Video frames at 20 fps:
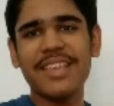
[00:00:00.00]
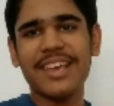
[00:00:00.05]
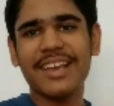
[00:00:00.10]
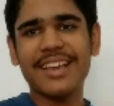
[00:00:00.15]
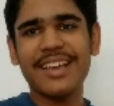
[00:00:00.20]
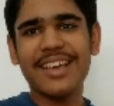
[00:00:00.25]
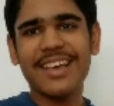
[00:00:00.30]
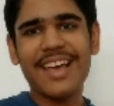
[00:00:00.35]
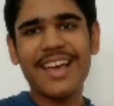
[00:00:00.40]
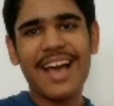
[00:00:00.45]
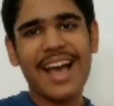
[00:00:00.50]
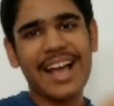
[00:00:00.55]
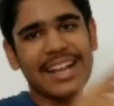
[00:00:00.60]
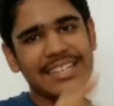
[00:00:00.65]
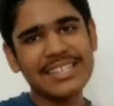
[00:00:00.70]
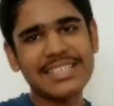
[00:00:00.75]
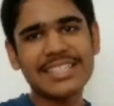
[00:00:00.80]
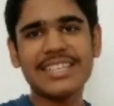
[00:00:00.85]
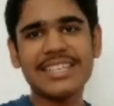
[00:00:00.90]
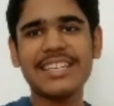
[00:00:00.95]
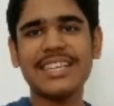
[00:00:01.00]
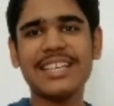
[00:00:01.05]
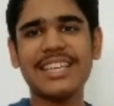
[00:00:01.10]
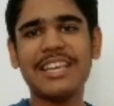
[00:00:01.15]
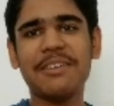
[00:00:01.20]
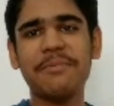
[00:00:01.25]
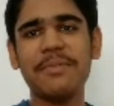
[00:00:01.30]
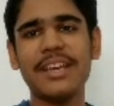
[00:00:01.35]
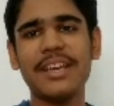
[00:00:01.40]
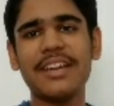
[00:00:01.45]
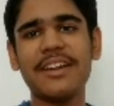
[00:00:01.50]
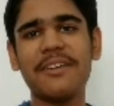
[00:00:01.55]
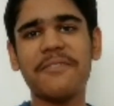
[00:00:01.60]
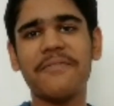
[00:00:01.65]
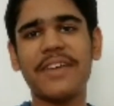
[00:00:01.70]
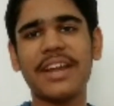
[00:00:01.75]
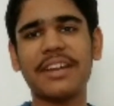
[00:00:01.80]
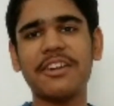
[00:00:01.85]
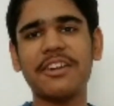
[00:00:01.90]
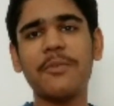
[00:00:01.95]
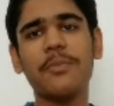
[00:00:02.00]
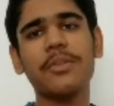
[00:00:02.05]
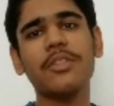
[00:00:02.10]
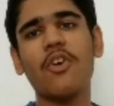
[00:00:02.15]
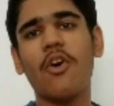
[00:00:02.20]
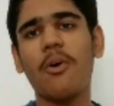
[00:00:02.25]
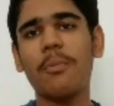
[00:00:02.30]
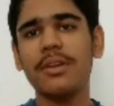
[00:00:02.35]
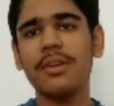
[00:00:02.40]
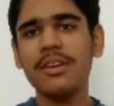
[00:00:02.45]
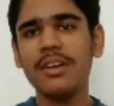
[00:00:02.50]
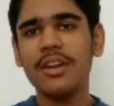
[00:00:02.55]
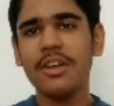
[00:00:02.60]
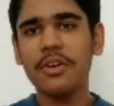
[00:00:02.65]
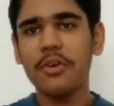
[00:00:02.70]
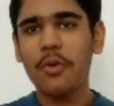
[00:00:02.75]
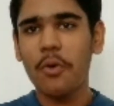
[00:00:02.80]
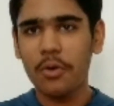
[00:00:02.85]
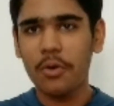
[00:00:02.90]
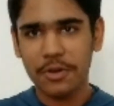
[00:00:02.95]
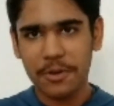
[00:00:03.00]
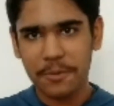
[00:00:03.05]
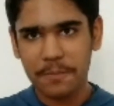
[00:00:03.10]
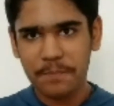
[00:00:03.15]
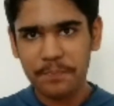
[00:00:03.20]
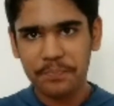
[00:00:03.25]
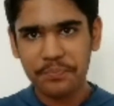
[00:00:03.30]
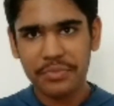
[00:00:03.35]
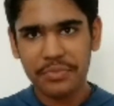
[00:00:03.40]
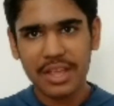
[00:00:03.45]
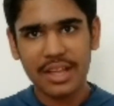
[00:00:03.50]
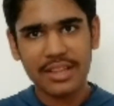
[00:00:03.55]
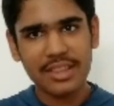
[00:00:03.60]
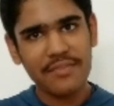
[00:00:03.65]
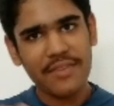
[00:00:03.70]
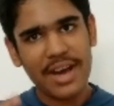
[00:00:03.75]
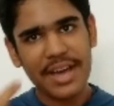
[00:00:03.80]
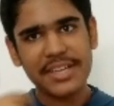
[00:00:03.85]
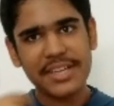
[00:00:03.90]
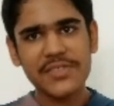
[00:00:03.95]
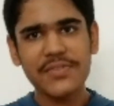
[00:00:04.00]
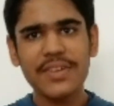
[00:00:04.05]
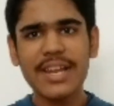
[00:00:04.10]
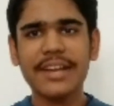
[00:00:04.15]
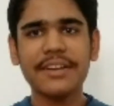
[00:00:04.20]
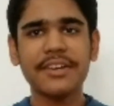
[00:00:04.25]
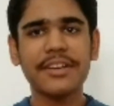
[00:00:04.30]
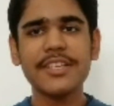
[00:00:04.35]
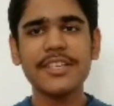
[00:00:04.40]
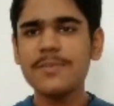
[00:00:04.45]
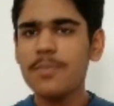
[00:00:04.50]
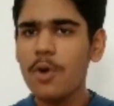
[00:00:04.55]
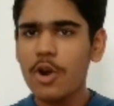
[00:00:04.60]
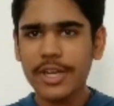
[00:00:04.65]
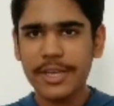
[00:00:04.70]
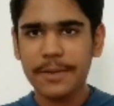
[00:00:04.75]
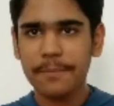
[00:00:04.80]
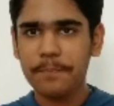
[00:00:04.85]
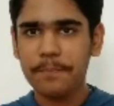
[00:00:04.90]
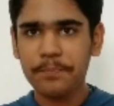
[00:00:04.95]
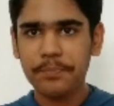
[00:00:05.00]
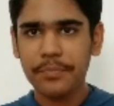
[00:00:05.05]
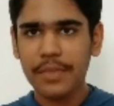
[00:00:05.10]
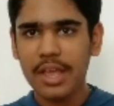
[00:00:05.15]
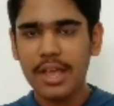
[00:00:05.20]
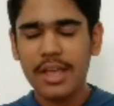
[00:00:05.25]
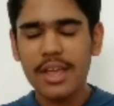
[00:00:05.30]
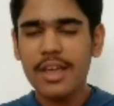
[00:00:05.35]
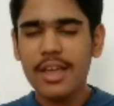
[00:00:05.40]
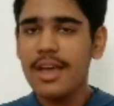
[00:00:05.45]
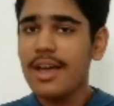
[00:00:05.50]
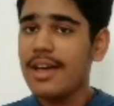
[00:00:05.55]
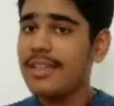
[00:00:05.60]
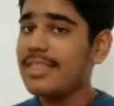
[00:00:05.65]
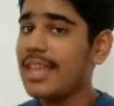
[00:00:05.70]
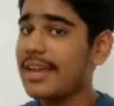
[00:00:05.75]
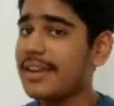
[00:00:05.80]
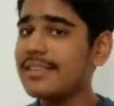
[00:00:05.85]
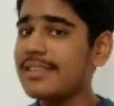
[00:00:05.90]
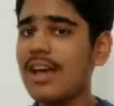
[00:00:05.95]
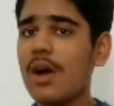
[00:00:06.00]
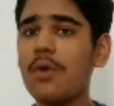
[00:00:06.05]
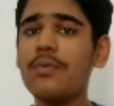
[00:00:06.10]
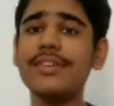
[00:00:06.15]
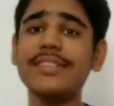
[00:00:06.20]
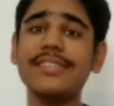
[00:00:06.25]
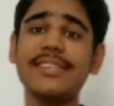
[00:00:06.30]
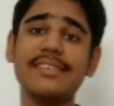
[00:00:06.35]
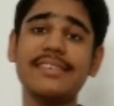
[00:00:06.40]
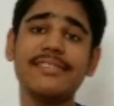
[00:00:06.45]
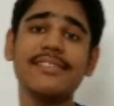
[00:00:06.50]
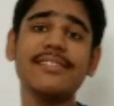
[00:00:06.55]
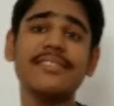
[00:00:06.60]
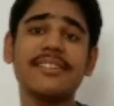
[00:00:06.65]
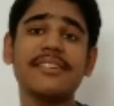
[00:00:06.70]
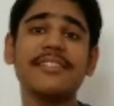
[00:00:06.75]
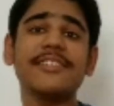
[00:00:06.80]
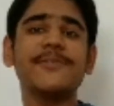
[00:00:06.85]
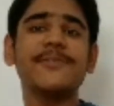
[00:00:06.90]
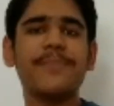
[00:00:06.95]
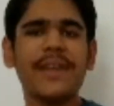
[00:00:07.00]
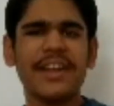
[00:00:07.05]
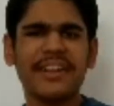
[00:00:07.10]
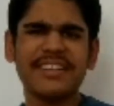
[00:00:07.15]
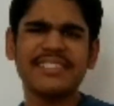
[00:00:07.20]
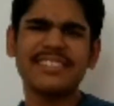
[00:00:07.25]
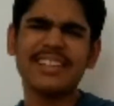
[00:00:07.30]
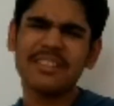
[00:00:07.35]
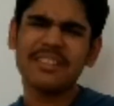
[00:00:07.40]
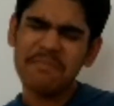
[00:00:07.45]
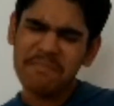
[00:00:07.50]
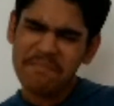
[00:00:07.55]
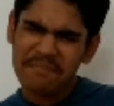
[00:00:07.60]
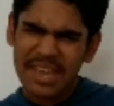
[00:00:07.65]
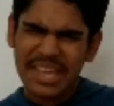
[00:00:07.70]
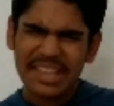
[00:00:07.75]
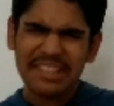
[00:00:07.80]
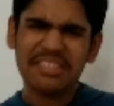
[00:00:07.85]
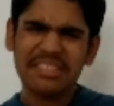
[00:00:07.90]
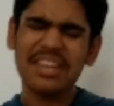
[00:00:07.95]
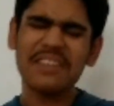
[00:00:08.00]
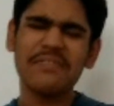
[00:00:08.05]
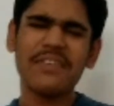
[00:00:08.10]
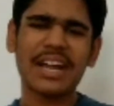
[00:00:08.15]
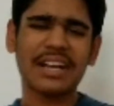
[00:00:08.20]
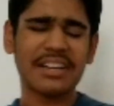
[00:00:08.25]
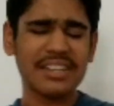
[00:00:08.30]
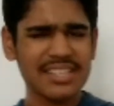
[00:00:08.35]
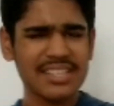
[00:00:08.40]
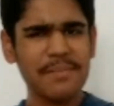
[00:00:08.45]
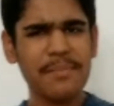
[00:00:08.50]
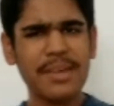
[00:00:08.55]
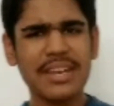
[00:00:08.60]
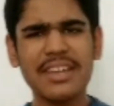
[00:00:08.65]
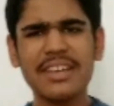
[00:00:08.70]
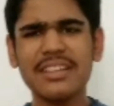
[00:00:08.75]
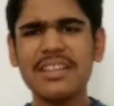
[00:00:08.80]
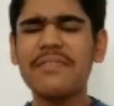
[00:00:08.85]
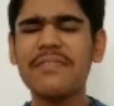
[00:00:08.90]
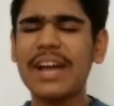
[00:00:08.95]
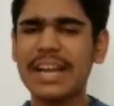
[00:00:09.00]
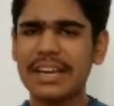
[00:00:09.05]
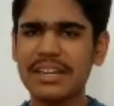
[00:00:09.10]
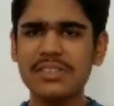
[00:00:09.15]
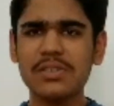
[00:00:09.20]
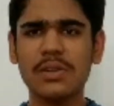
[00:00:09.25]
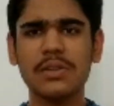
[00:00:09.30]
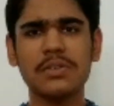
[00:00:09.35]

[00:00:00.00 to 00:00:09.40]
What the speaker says: thing and he may get infected with common cold. The virus will enter his body. That is how diseases spread. These are the main 3 factors. There are many other factors